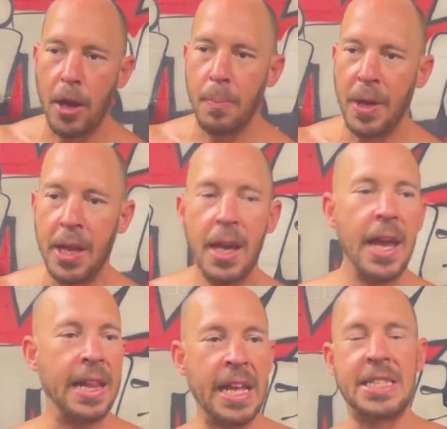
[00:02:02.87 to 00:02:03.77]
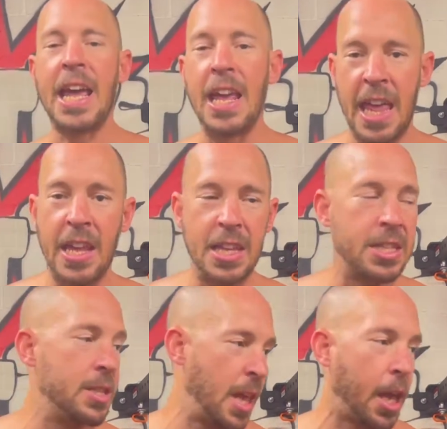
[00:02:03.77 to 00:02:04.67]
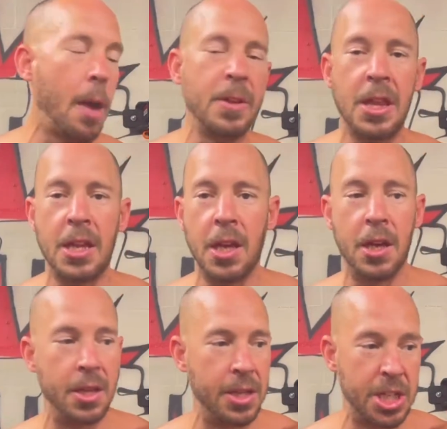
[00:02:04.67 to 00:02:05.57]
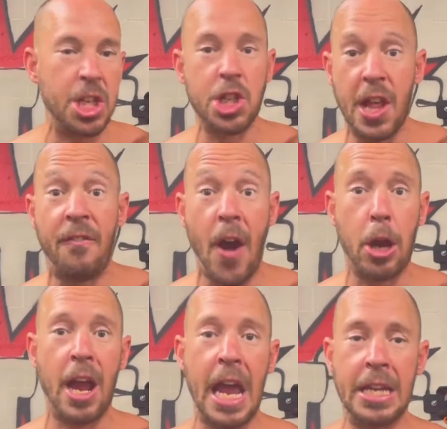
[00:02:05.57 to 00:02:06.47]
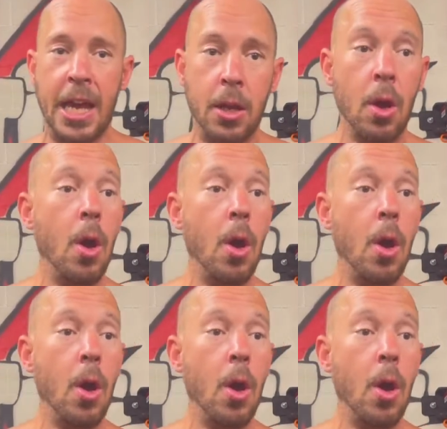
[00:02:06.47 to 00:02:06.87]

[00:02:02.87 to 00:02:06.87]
B. And let's say they come to the decision that fighter A did.